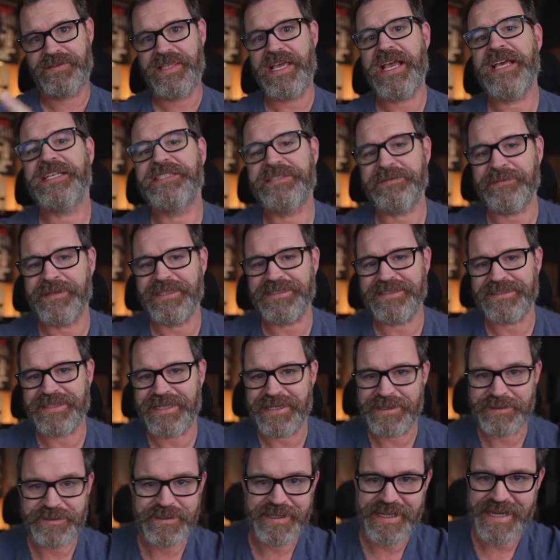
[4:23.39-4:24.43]

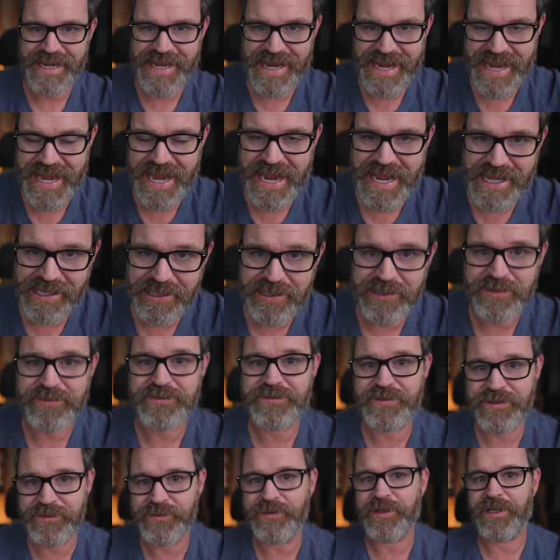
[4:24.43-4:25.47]
SMSL
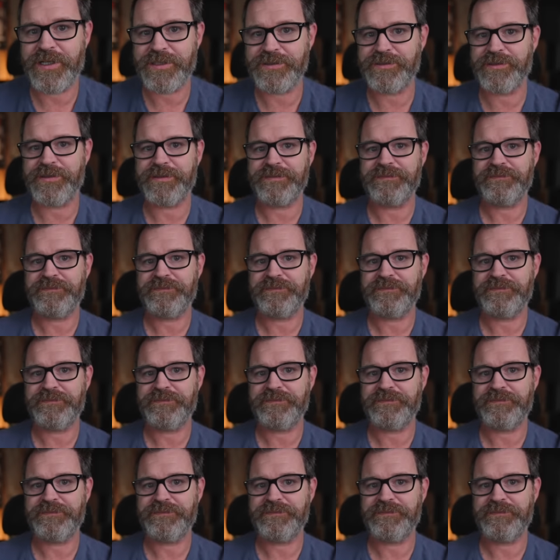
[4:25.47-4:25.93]
AL200.